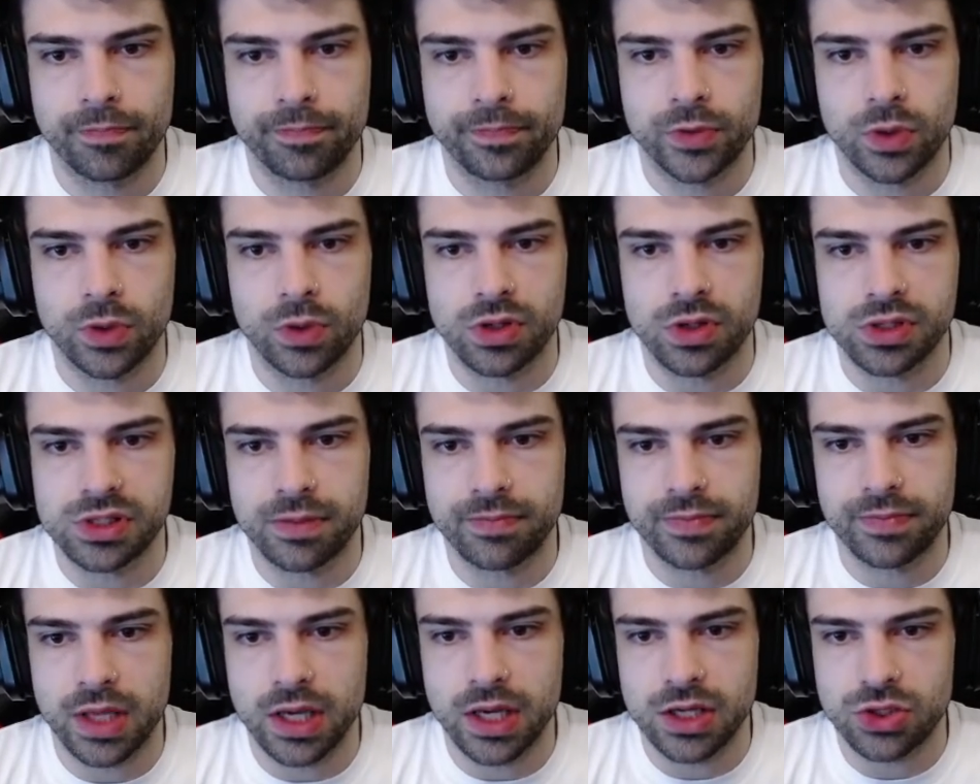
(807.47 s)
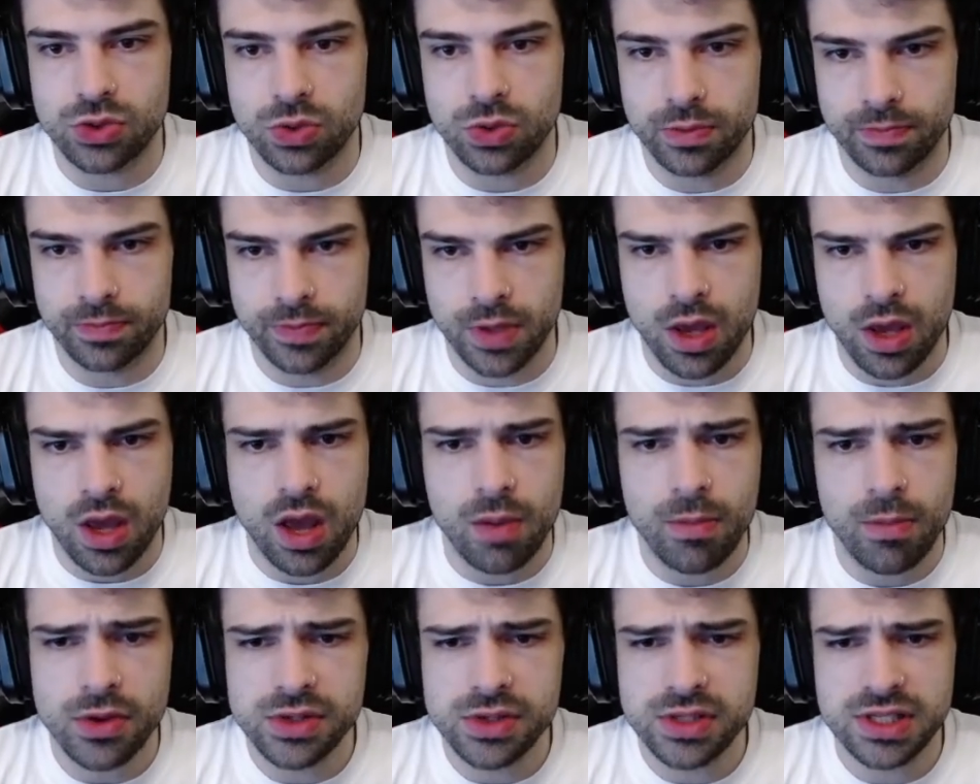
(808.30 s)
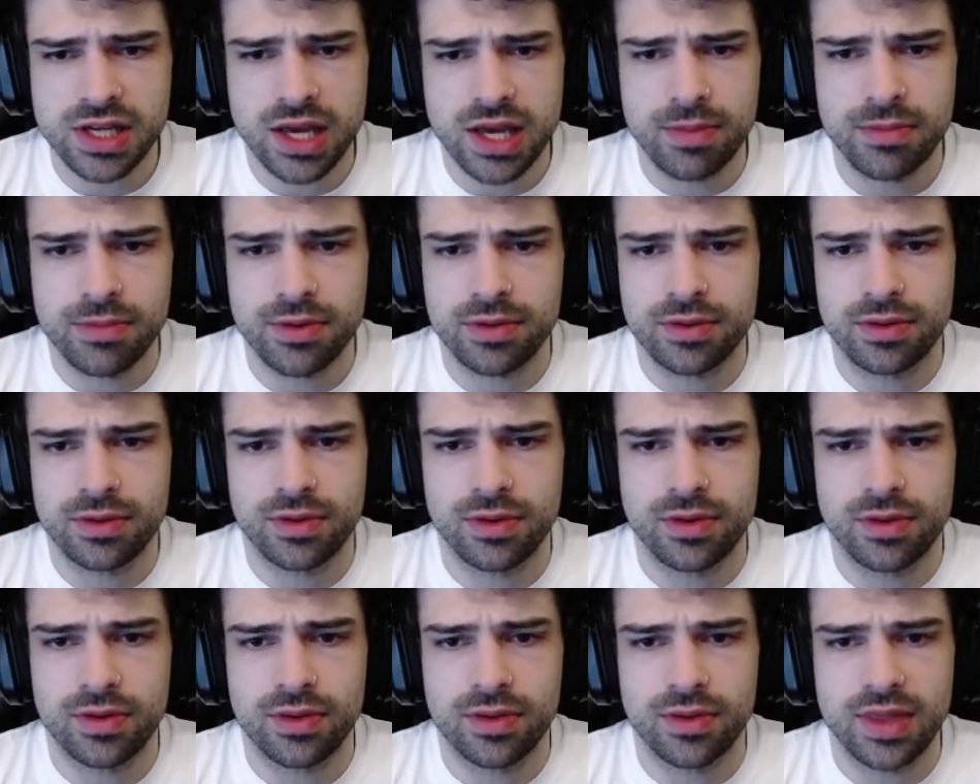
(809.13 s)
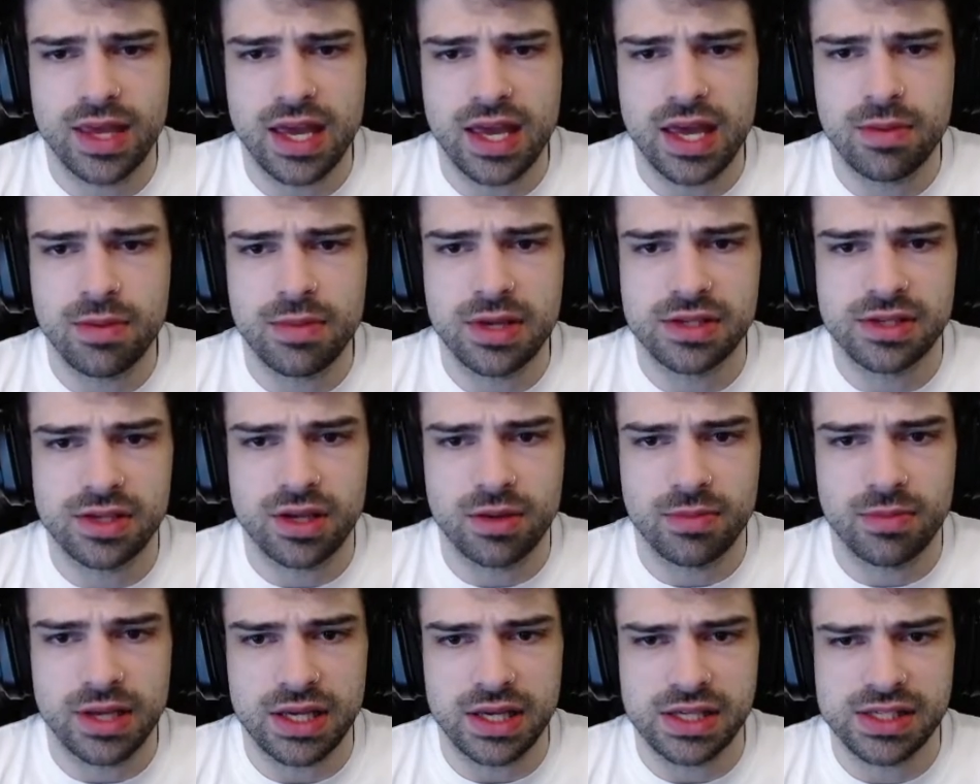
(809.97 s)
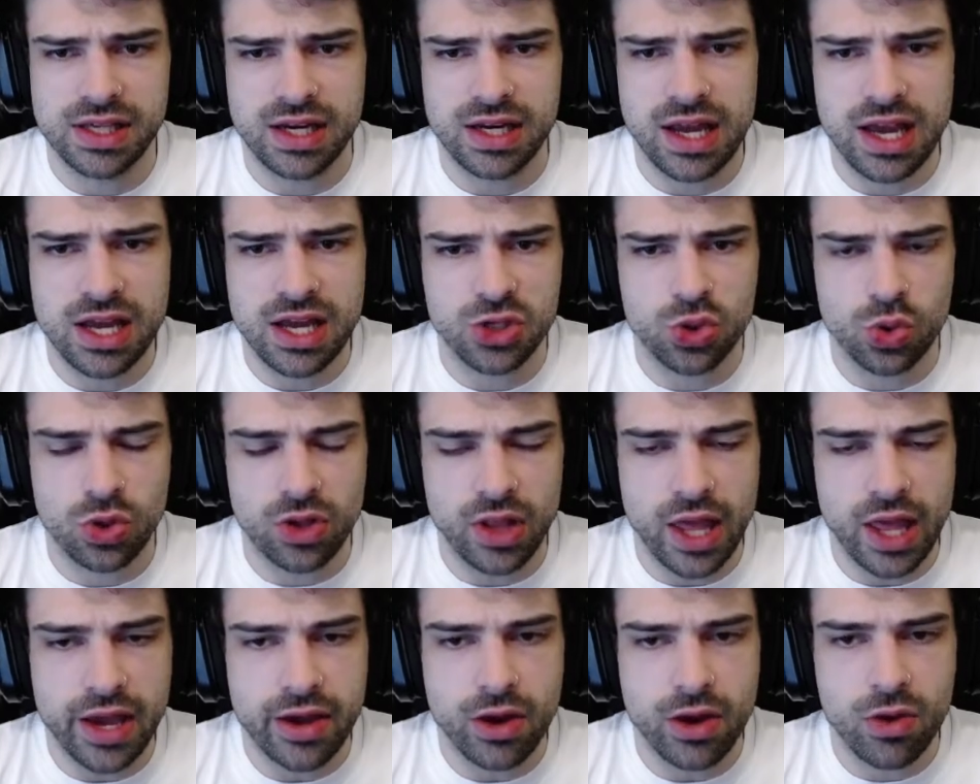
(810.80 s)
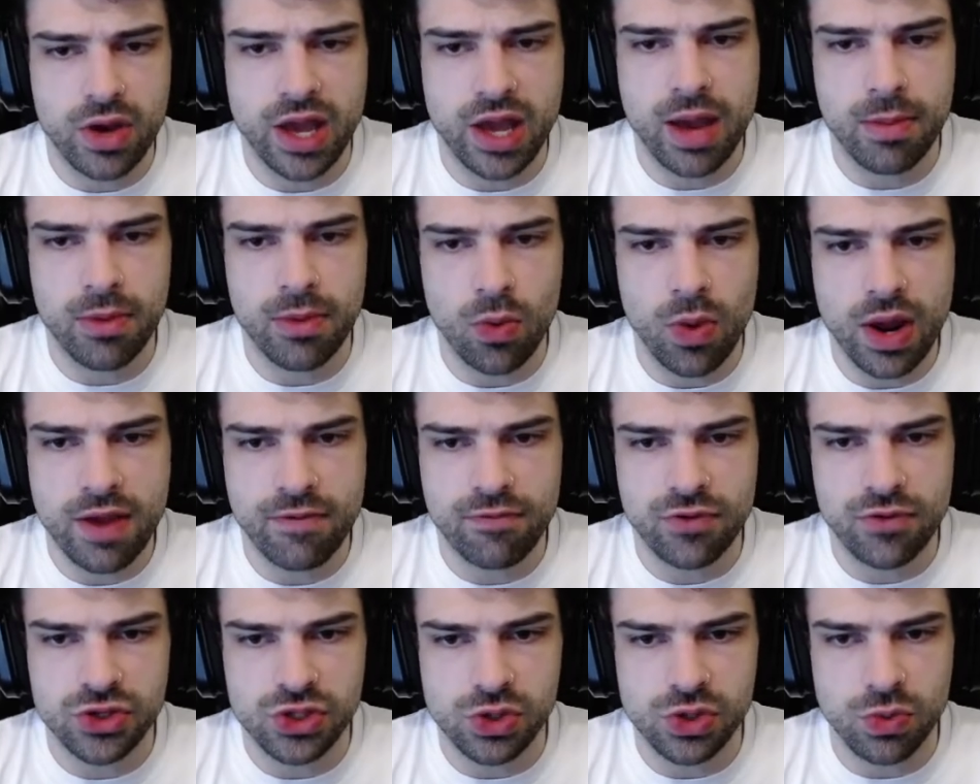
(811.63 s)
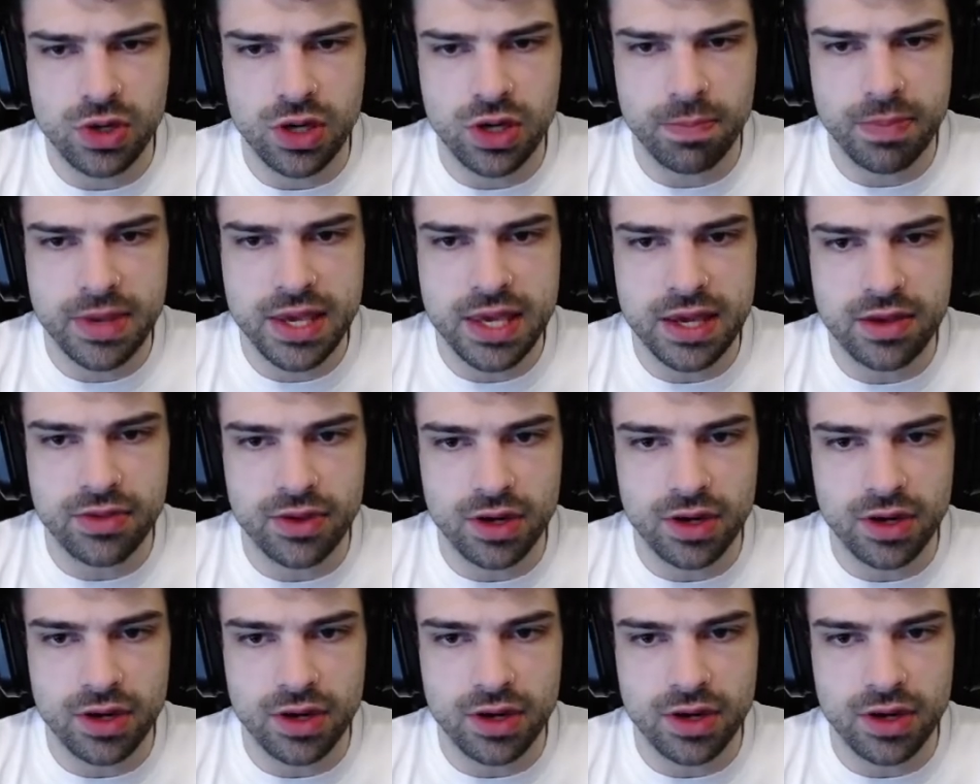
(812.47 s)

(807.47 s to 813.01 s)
Where is it? A short. Most of the time the enemy is going to be like sitting at A short, like, okay, I'm going to wait for someone to peek.